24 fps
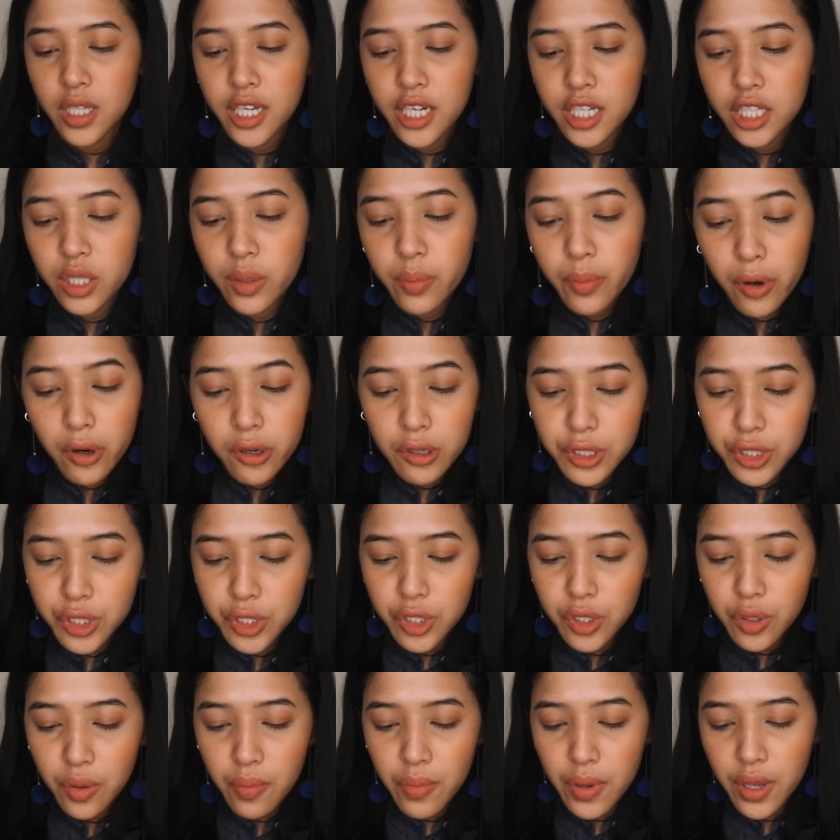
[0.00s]
It is
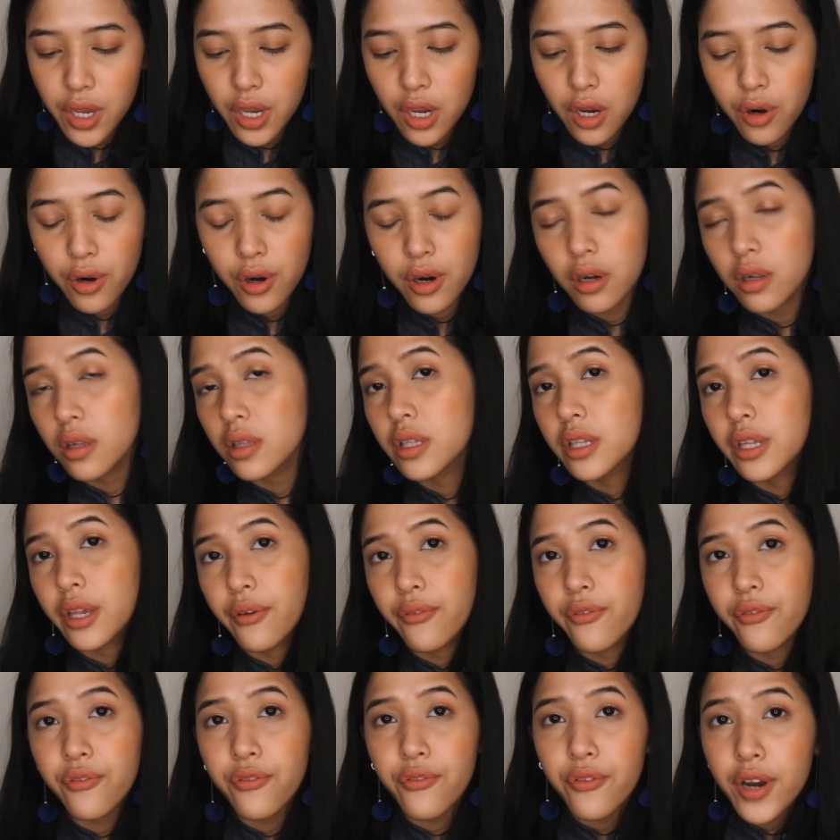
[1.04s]
supposed to be
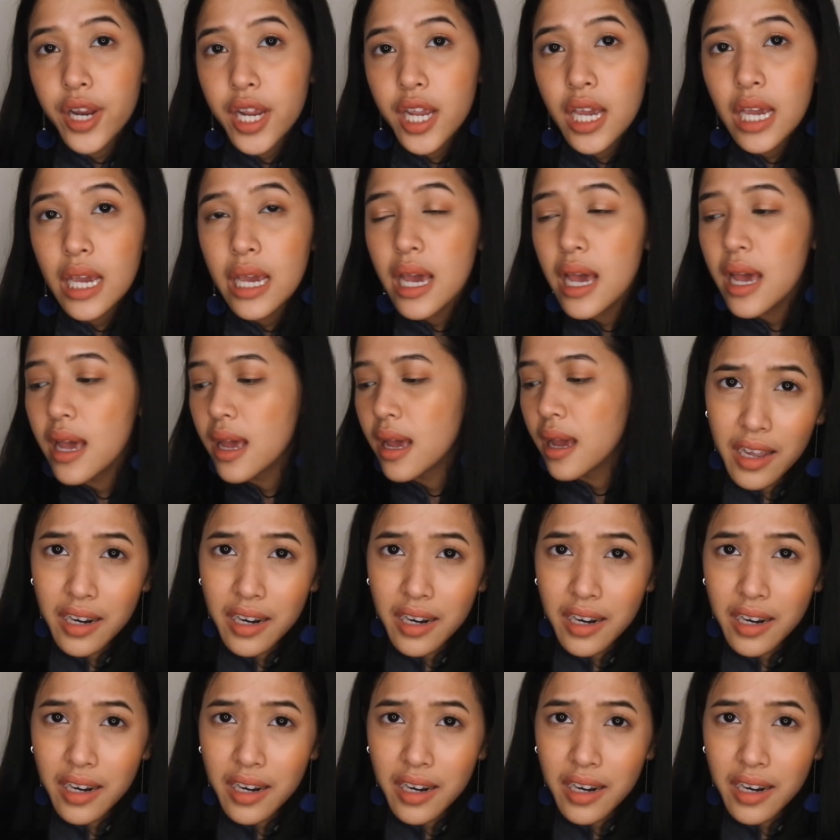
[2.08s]
cruelty free,